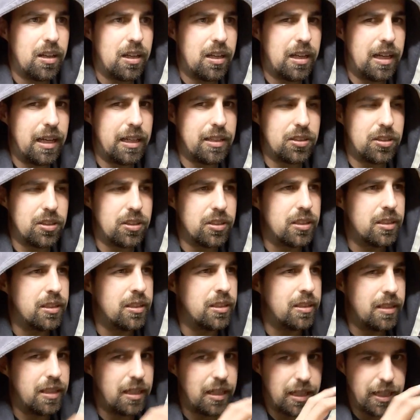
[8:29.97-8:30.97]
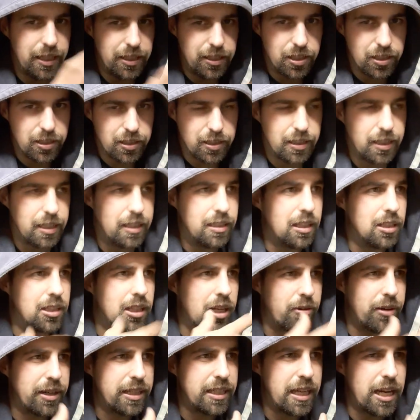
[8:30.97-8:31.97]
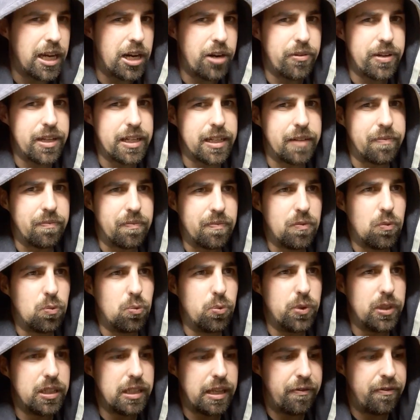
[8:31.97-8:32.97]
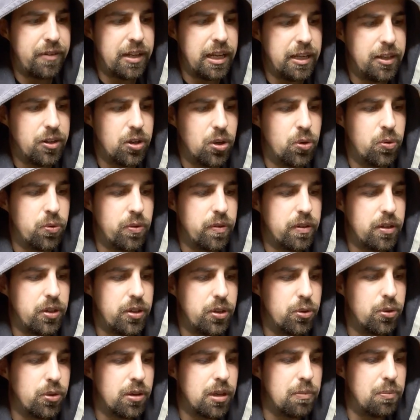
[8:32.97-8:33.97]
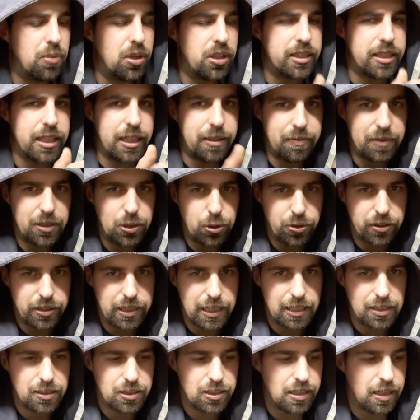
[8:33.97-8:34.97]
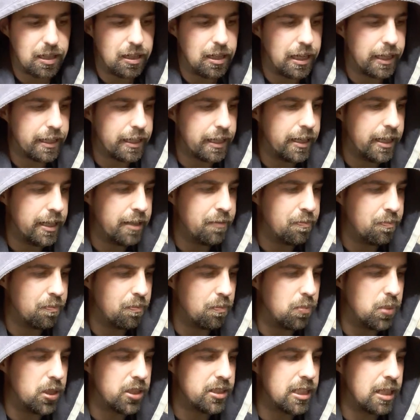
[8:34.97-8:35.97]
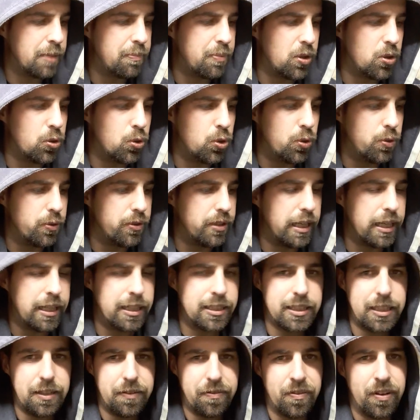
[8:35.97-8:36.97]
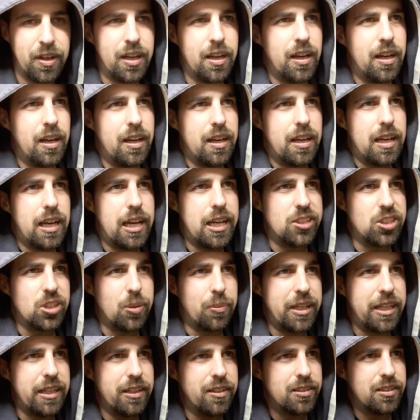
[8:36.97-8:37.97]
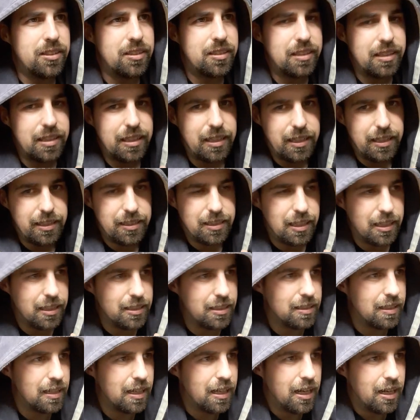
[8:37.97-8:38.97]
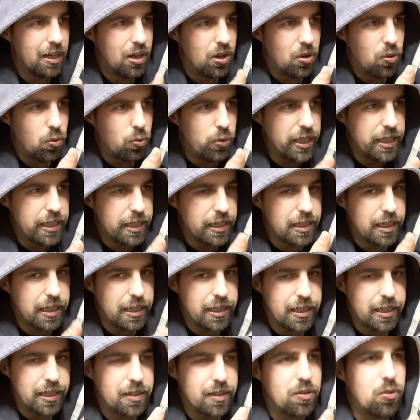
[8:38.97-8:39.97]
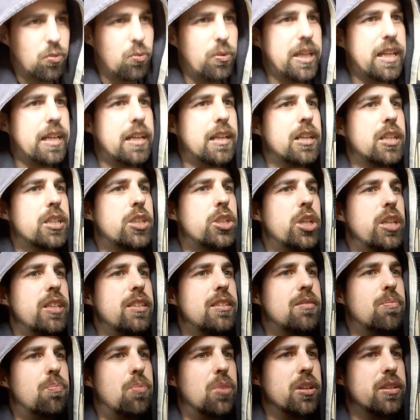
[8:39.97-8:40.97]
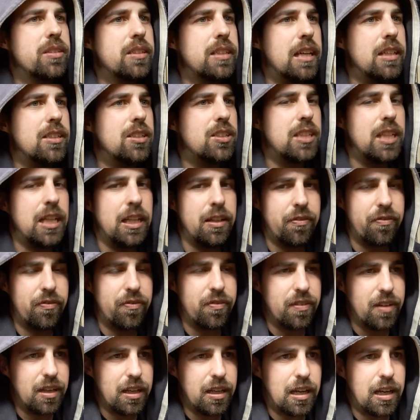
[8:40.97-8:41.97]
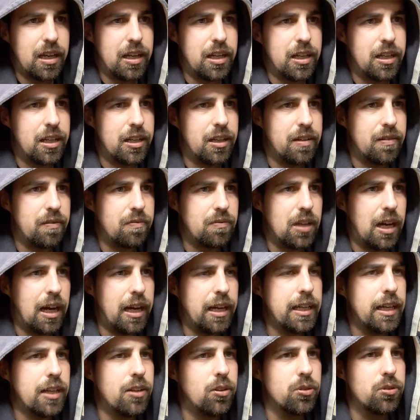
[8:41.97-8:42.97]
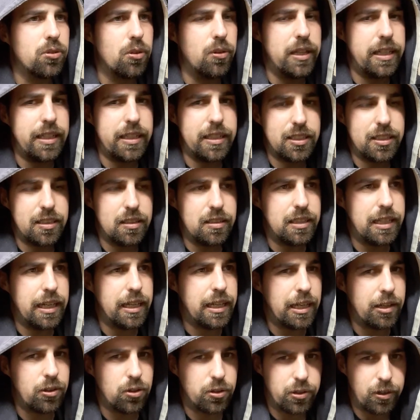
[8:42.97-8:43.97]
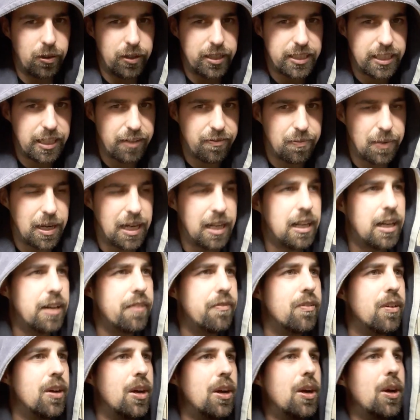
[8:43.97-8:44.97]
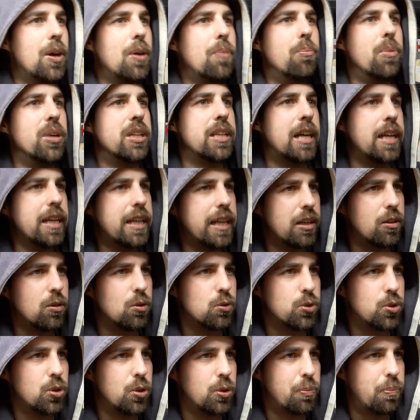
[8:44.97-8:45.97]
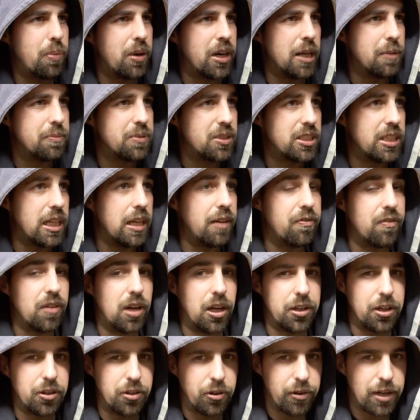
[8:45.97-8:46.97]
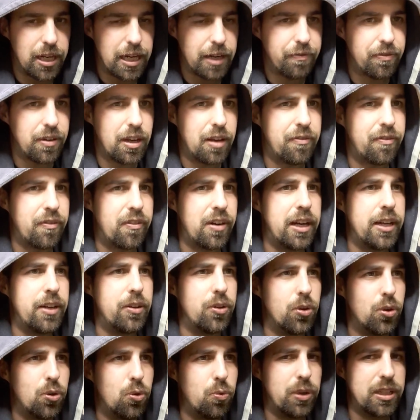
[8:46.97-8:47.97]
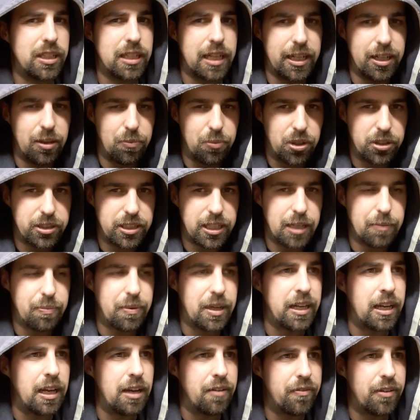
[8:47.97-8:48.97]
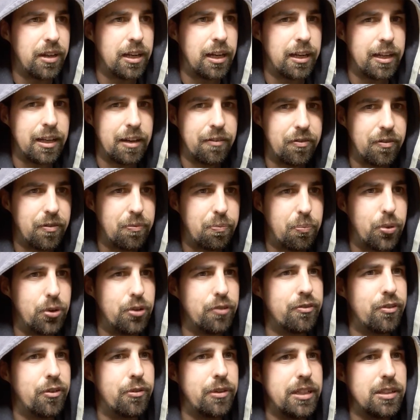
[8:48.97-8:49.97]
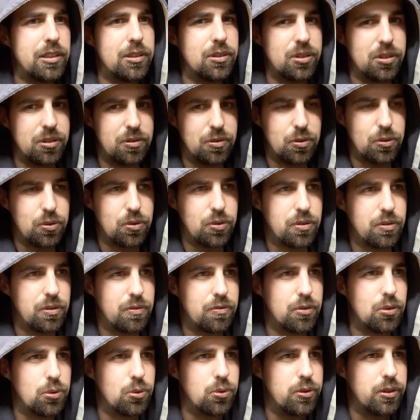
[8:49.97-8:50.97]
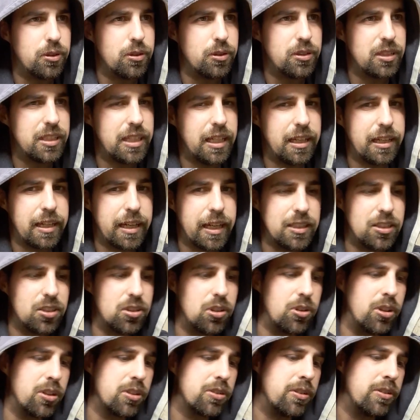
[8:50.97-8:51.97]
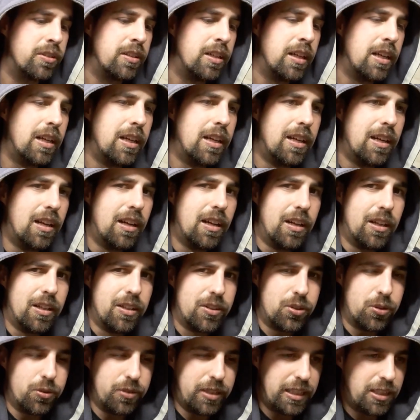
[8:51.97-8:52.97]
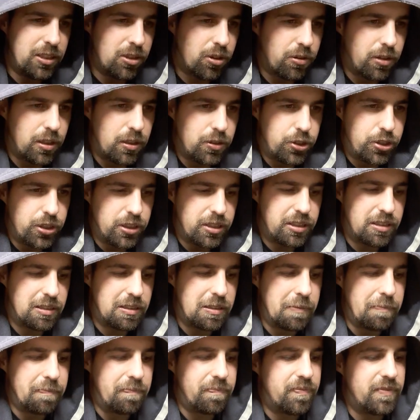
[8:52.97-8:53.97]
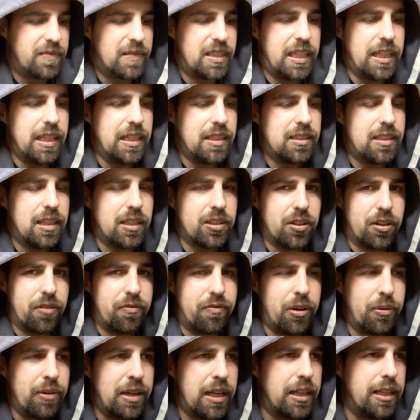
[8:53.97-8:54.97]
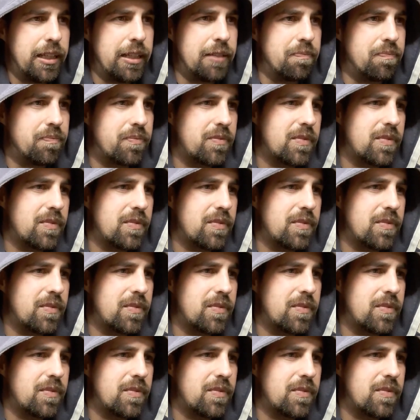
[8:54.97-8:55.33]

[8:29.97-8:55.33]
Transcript: in the direct area. If they know you're a blood type, you're that, like I'm blood type O negative, and somebody else is that, we can exchange blood and save. I can not only They can not only save my life, but I can also perhaps save another life if I know what kind of blood type I have and I have a proof for it to say against the doctor. So these are all just things that are very handy.